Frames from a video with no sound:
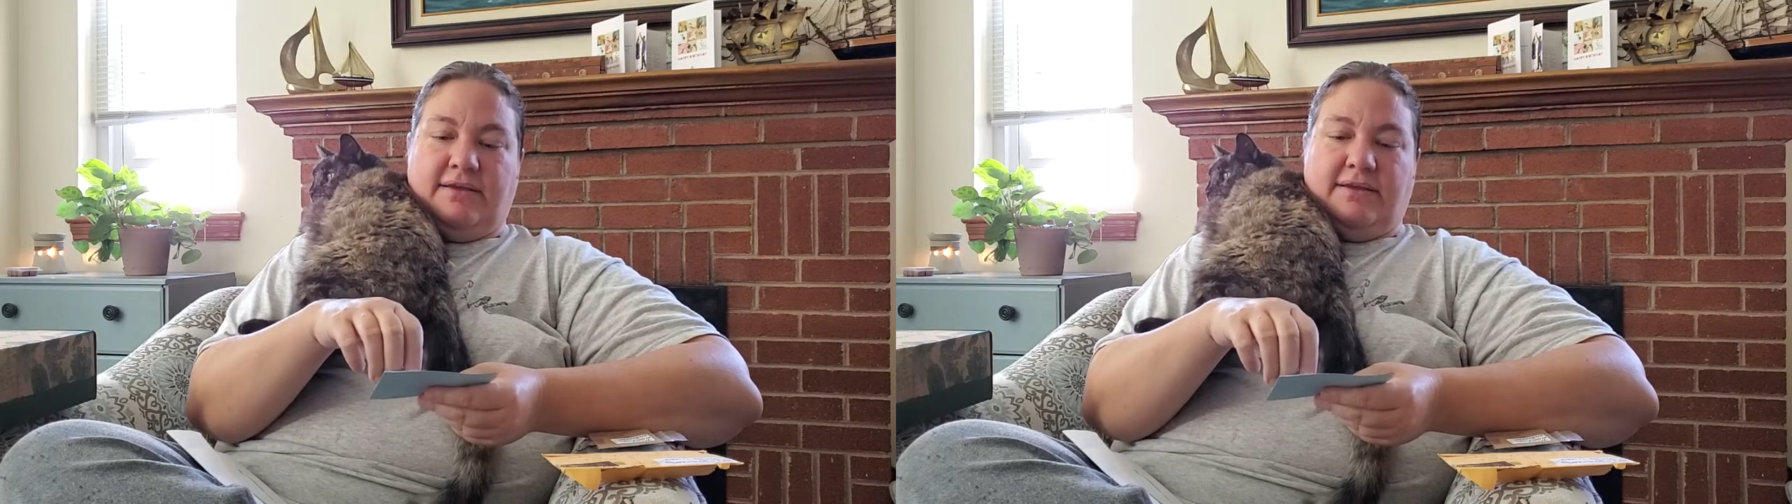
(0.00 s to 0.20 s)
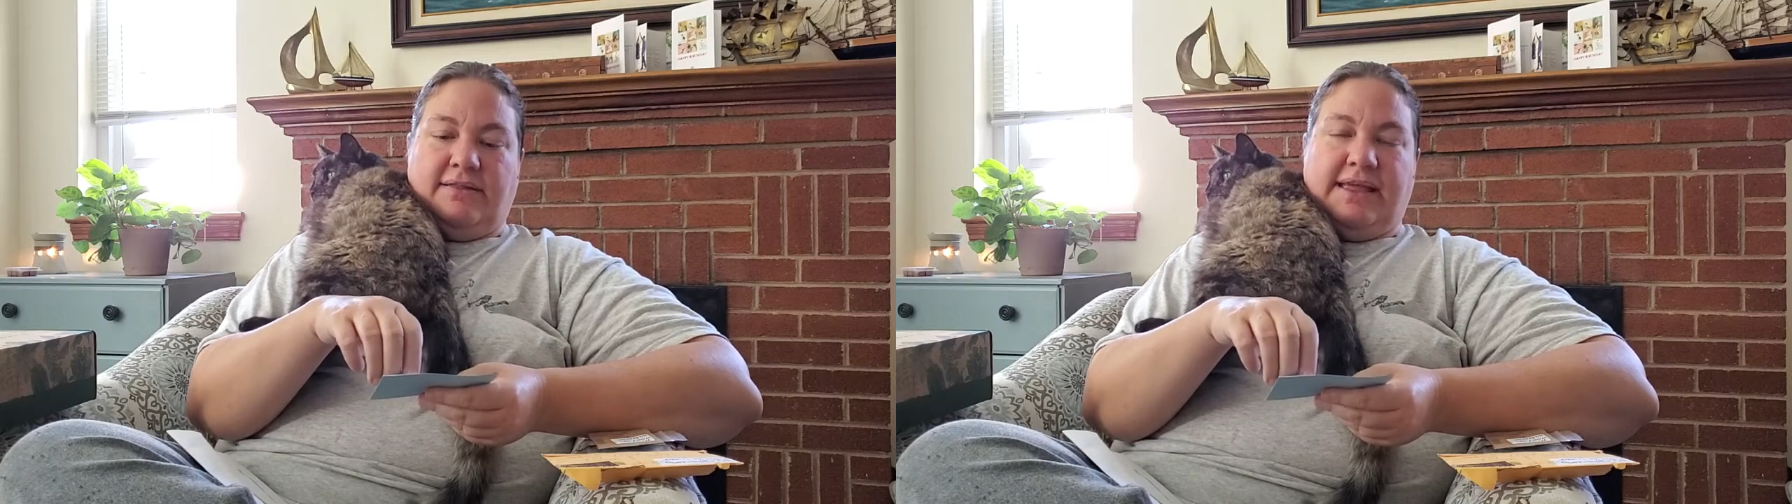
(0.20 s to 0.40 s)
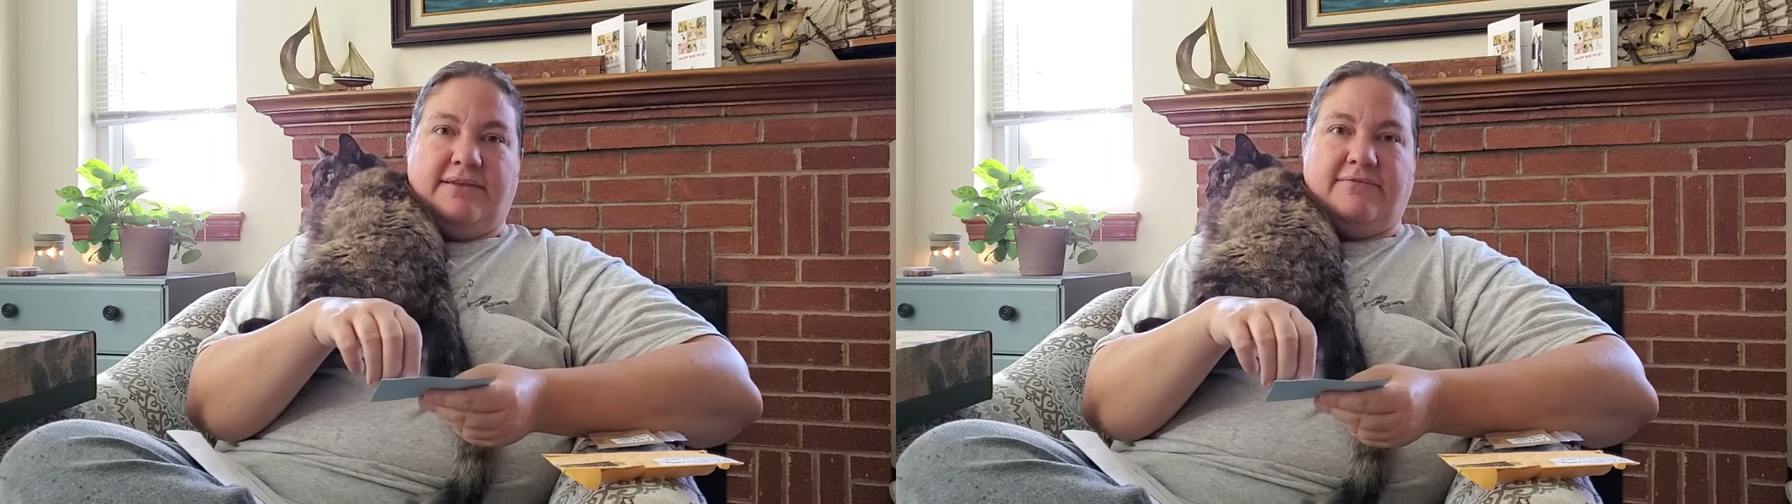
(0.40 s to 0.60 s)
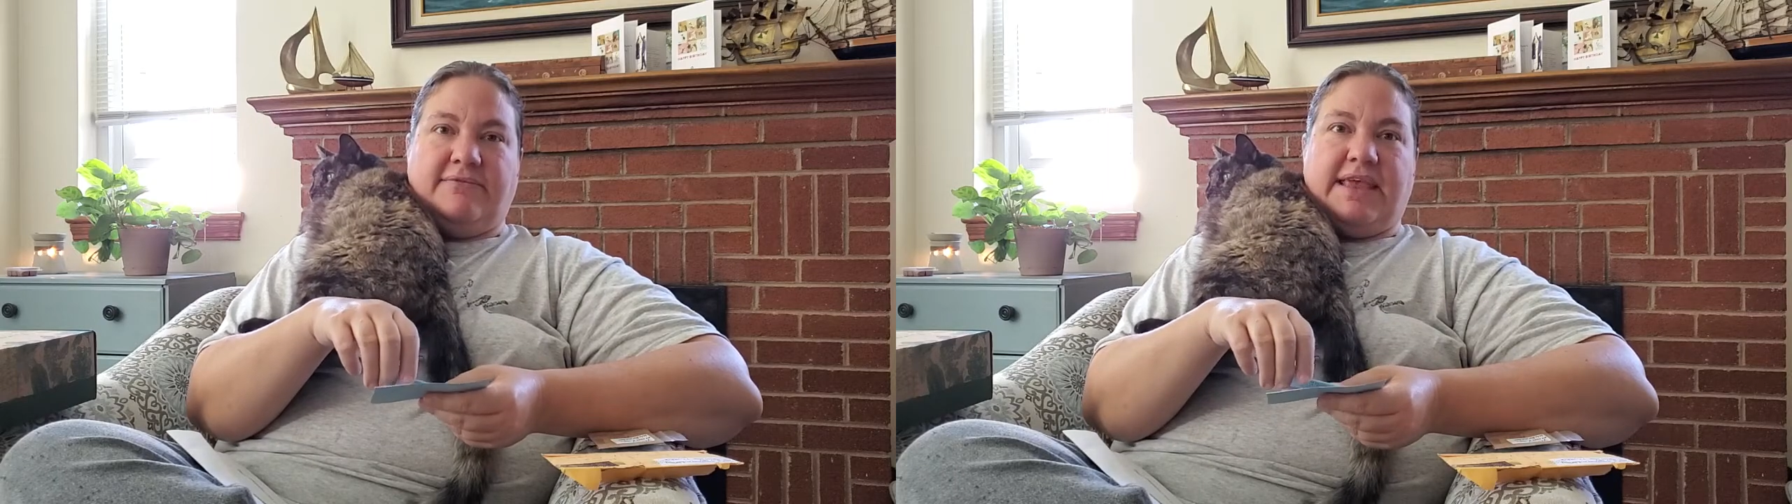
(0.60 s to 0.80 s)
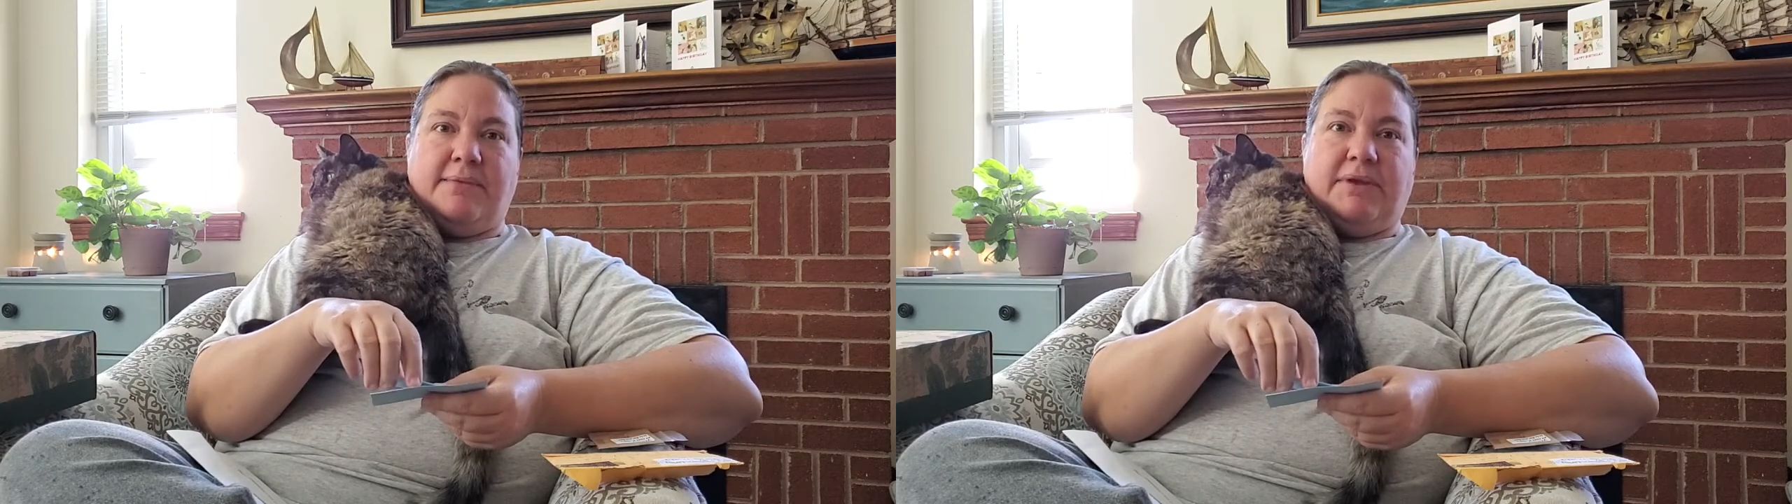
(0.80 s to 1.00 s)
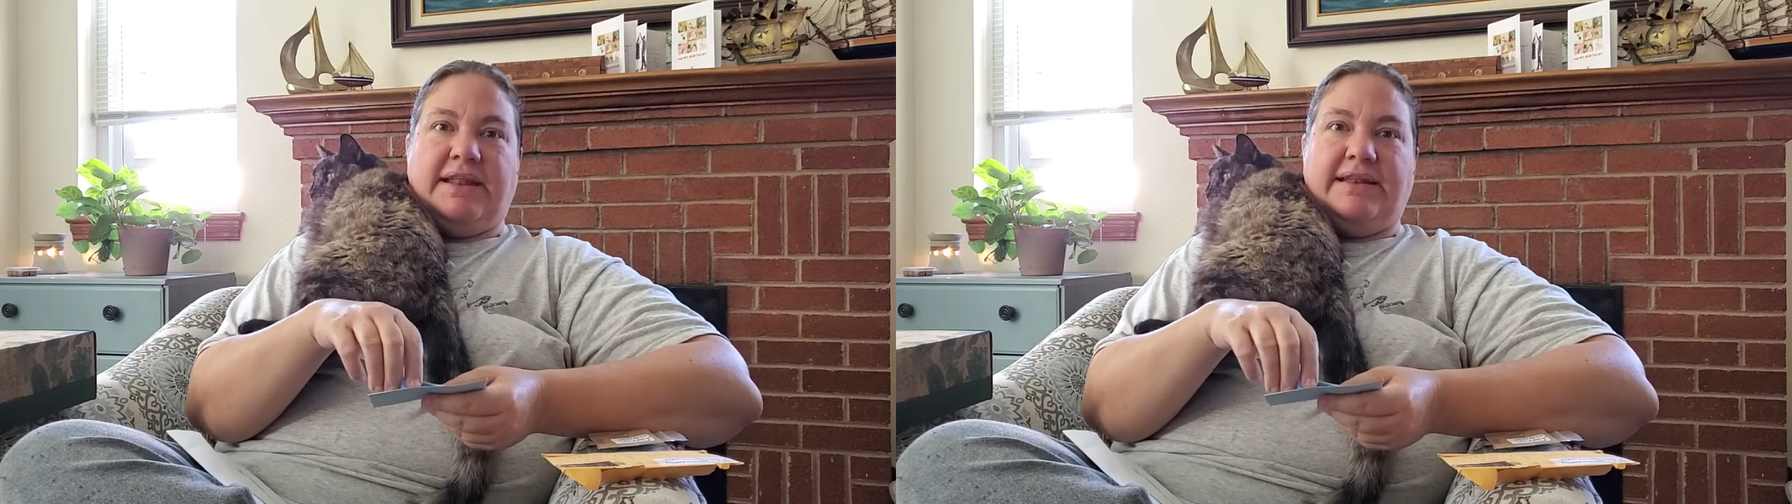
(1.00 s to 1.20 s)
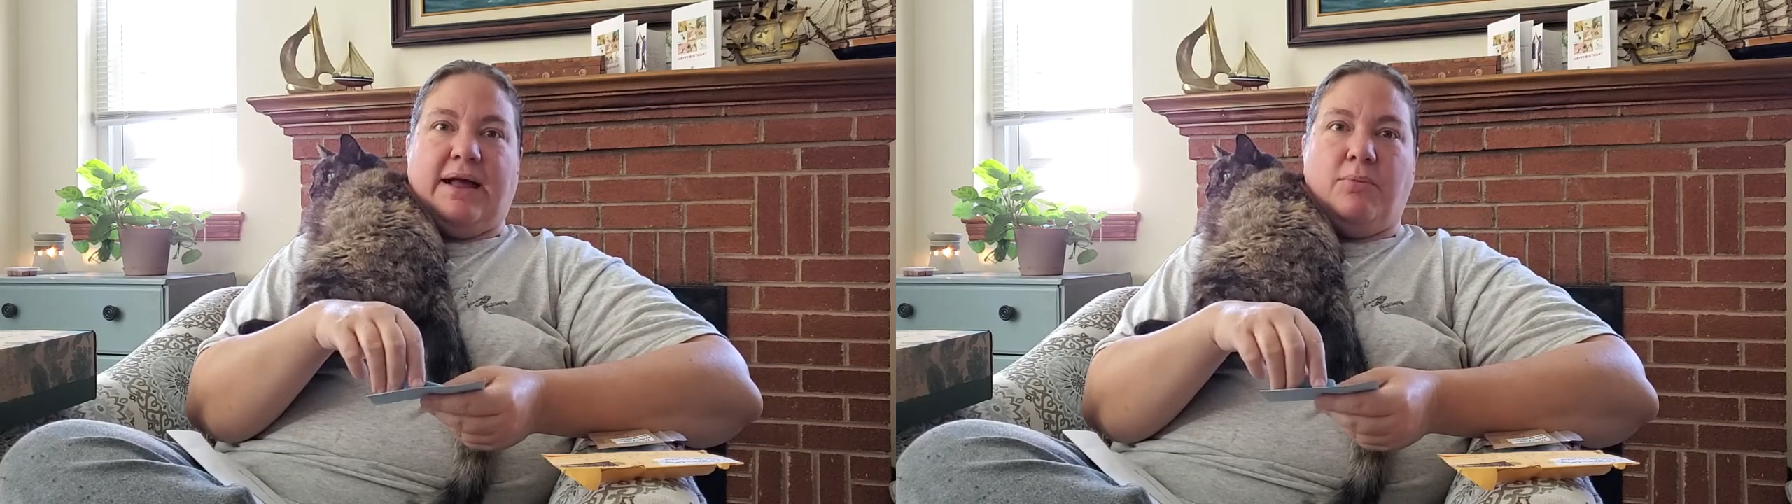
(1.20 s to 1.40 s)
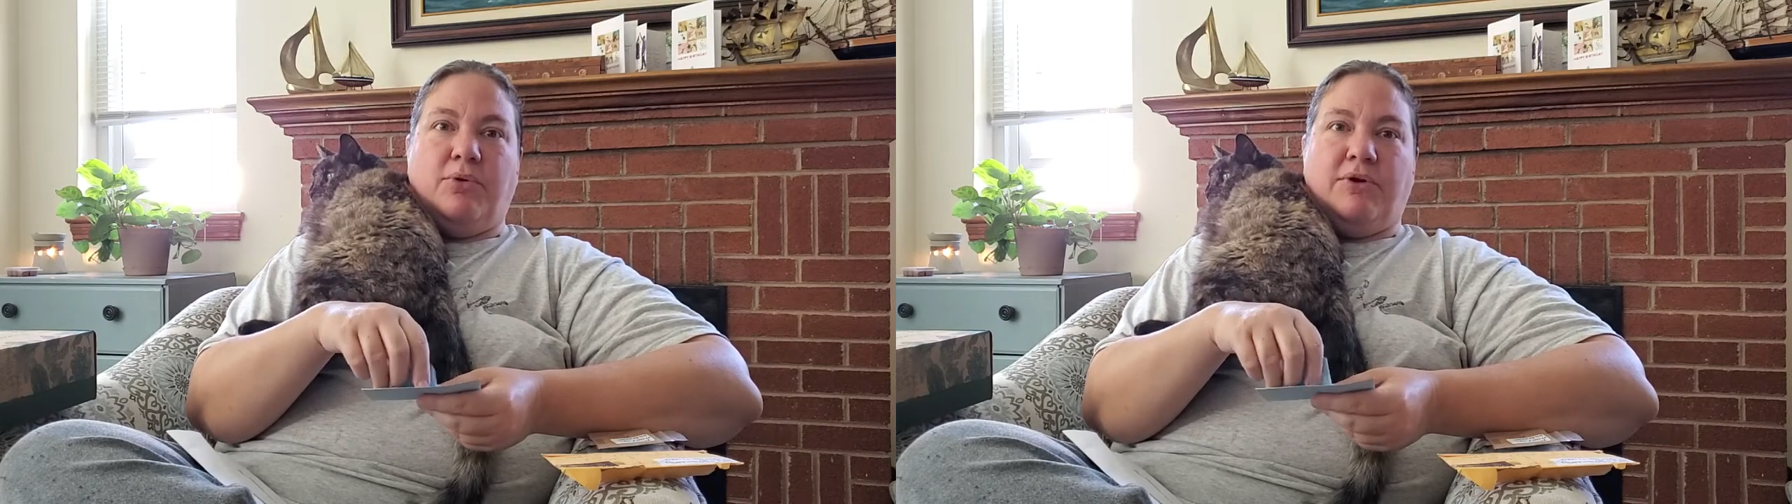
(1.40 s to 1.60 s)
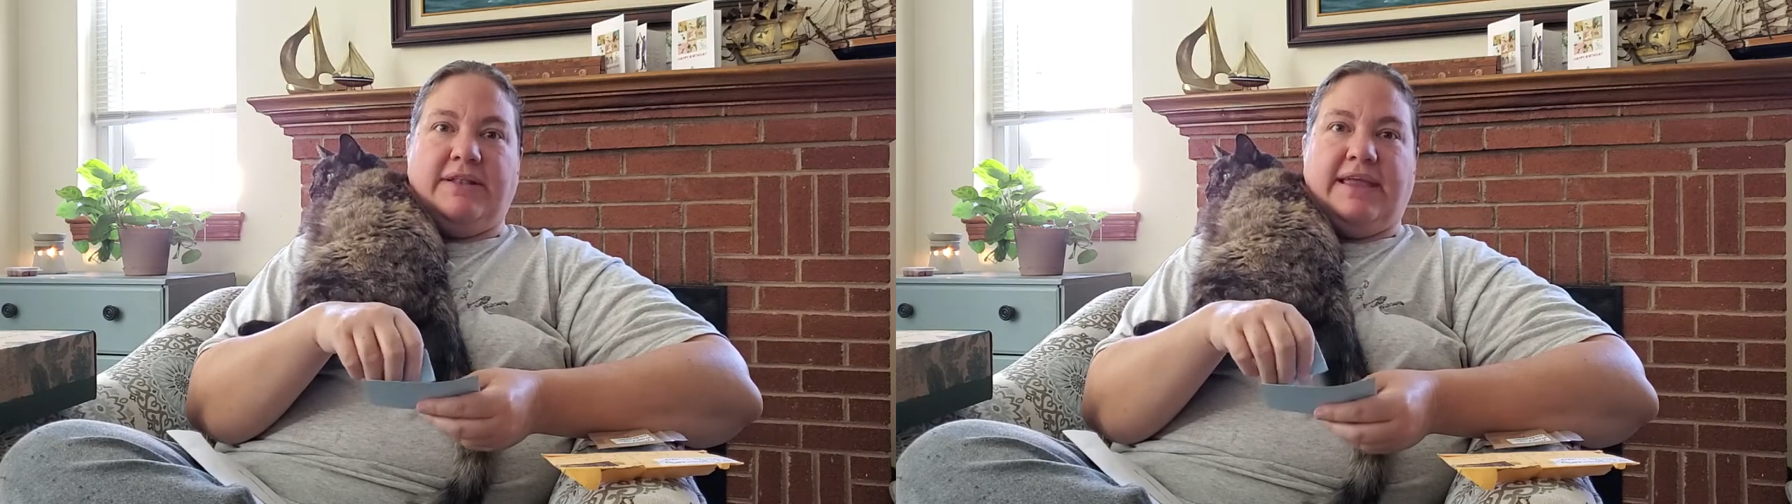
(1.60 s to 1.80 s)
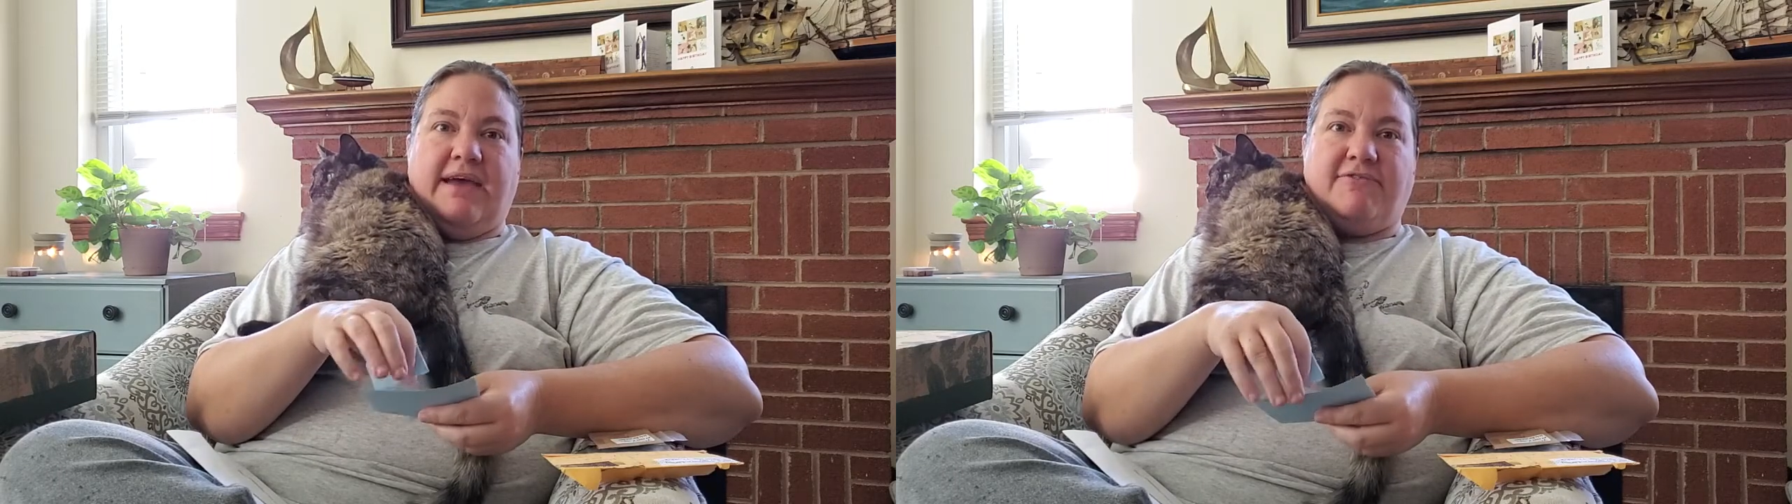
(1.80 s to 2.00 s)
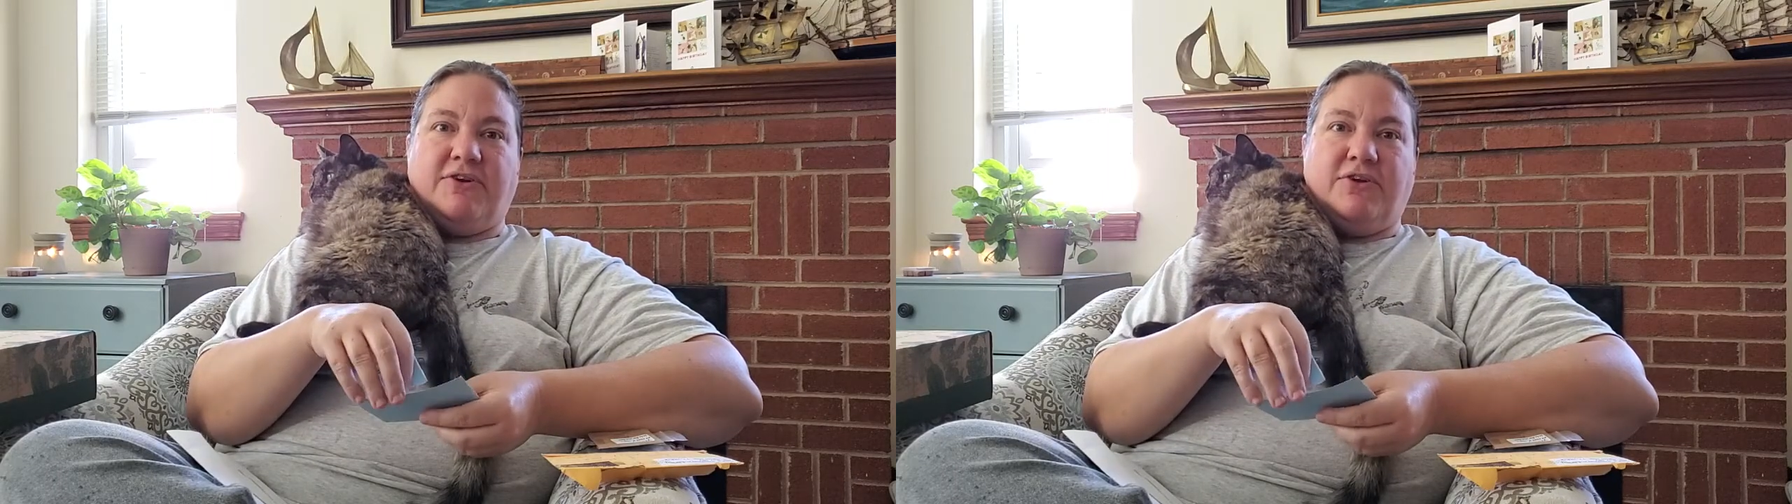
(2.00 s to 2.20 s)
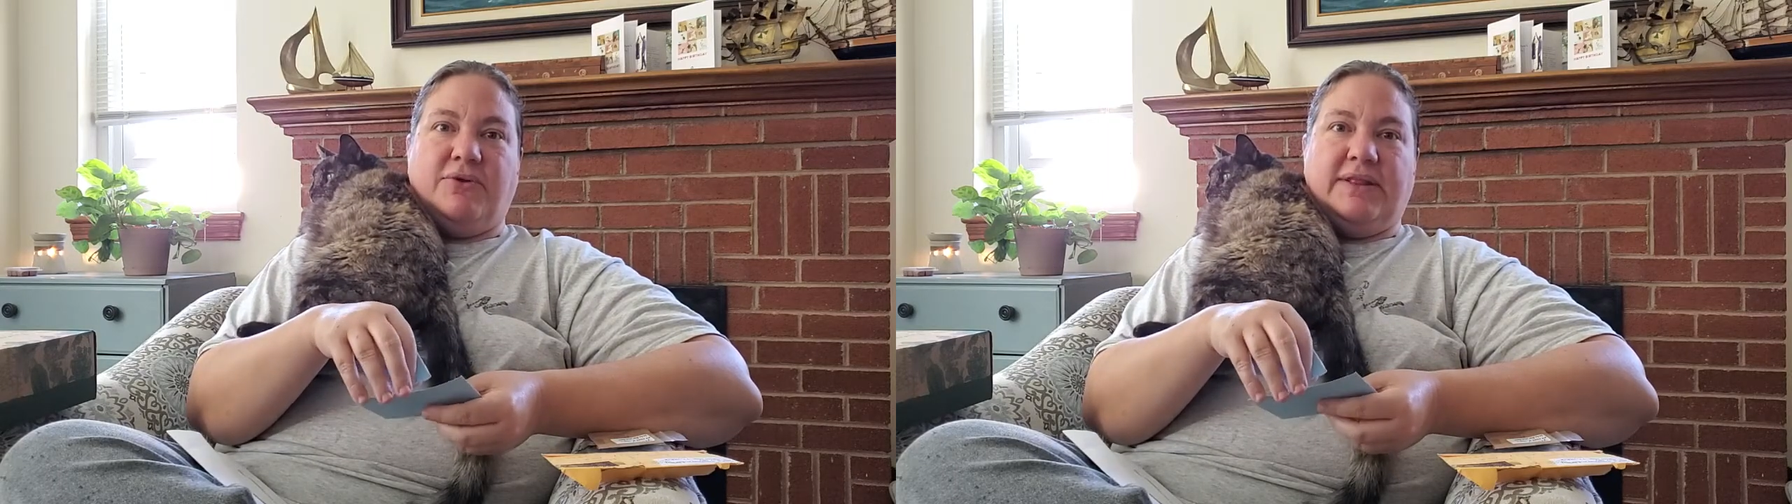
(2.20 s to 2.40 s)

like 10-minute downpour in the afternoon,